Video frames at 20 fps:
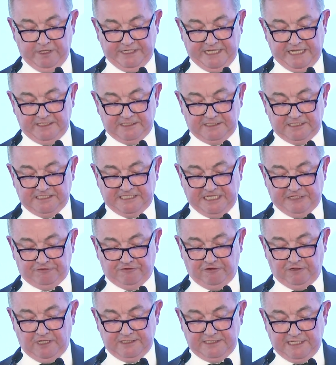against the
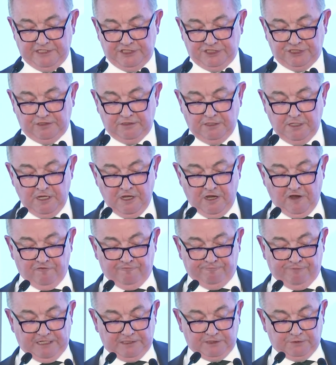centralisation
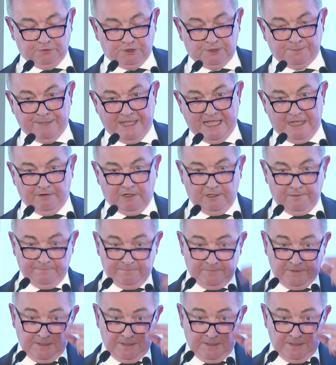of Brussels' power.